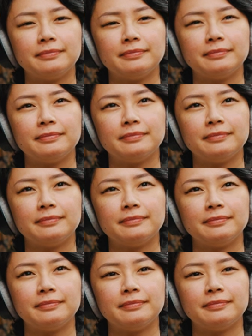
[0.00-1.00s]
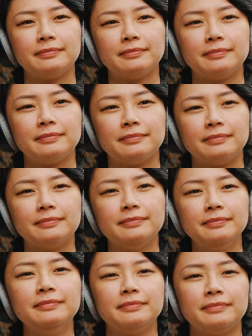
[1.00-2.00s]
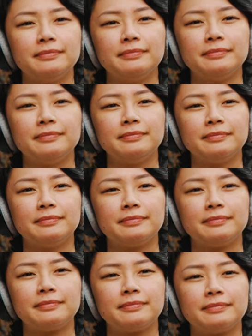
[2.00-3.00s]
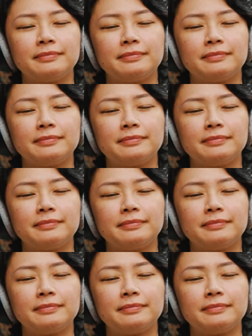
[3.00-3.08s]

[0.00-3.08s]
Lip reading: No words are spoken by the person on screen.